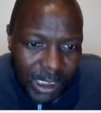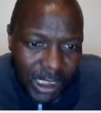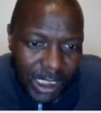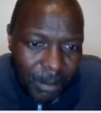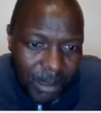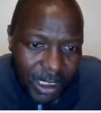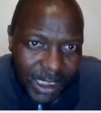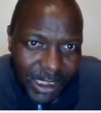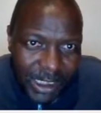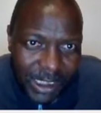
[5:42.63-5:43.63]
Let me rather
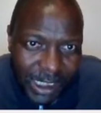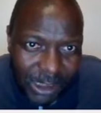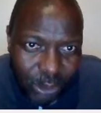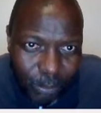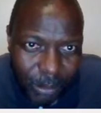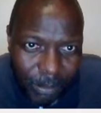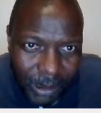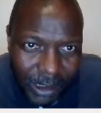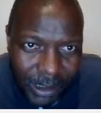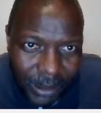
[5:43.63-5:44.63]
detach the op-amp a
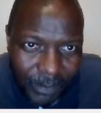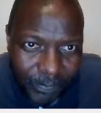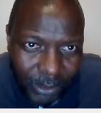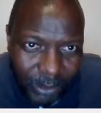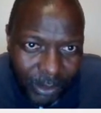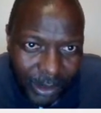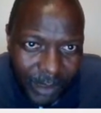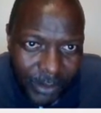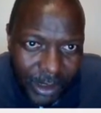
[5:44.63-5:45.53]
little, okay,